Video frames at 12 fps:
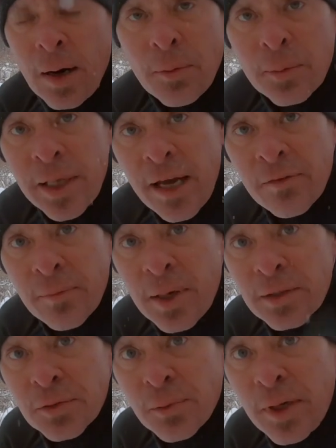Probably have
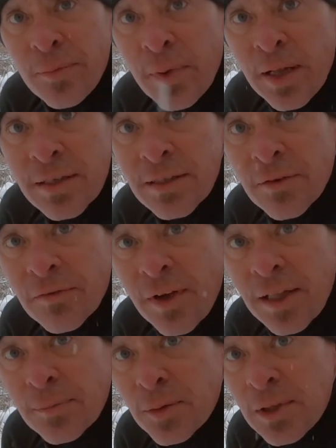about 20 minutes of
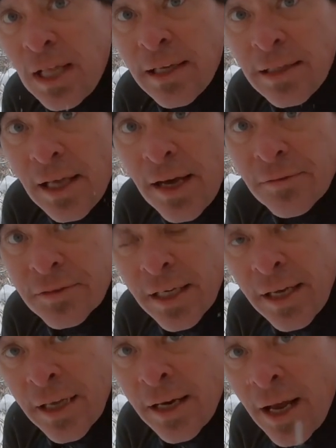available light
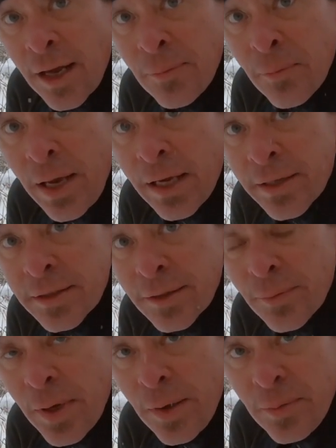left, and I'm making
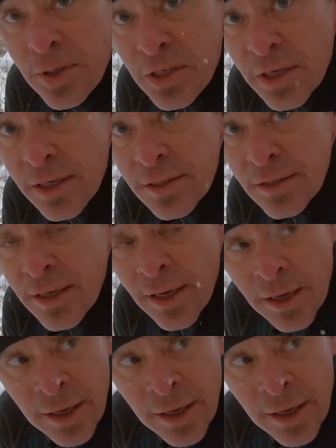some images